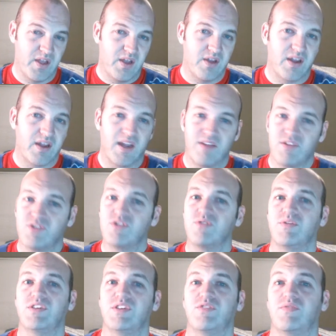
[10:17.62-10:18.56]
Okay, and there's two
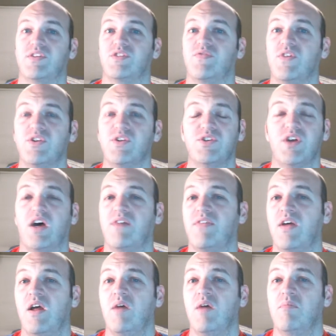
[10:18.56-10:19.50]
reasons for this. First off,
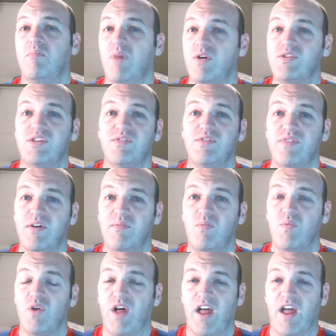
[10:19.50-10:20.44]
most of them
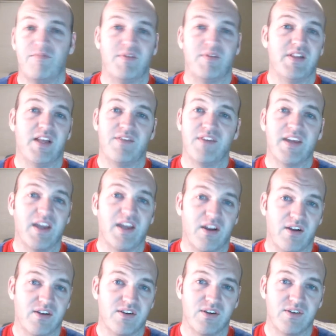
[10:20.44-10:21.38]
will have beloved
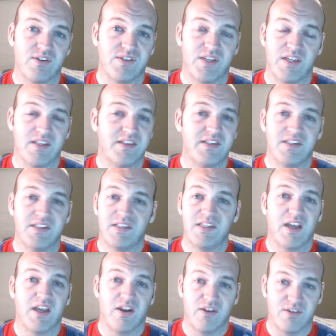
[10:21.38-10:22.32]
characters in the Disney
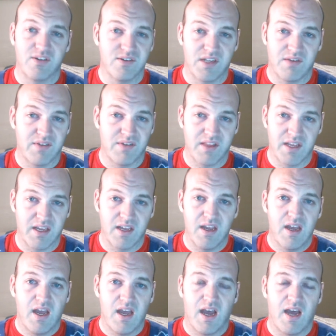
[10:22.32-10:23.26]
characters and everything.
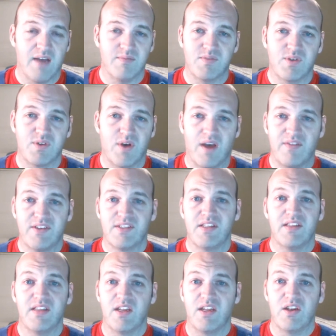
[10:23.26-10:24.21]
Um, so
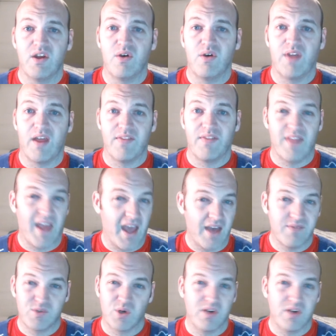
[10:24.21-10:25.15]
obviously they know that. They
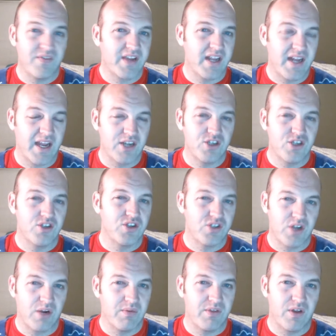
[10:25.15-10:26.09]
have sort of a connection to
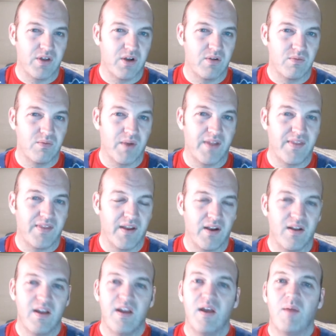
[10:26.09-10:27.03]
start with all, right
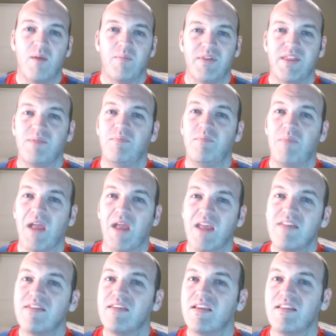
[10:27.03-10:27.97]
there. But the
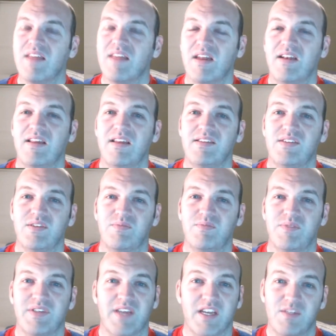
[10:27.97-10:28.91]
main thing that it is, is
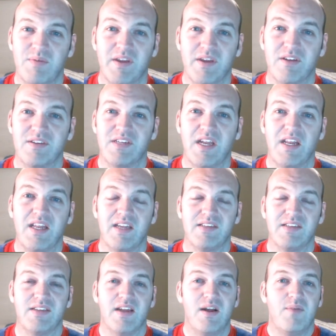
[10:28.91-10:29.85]
besides being entertaining,
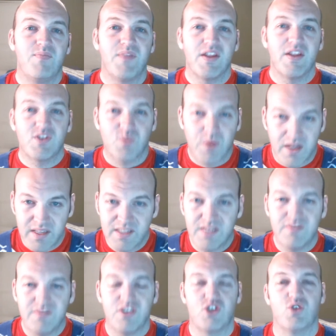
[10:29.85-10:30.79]
is it's
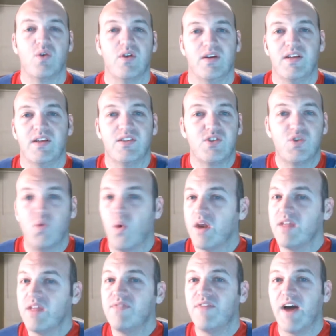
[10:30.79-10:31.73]
relatively short. It's
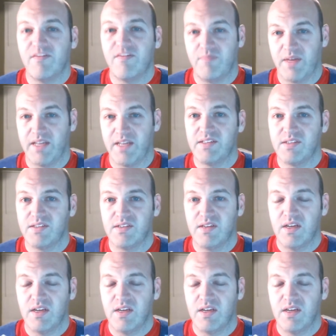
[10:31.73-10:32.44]
25 minutes.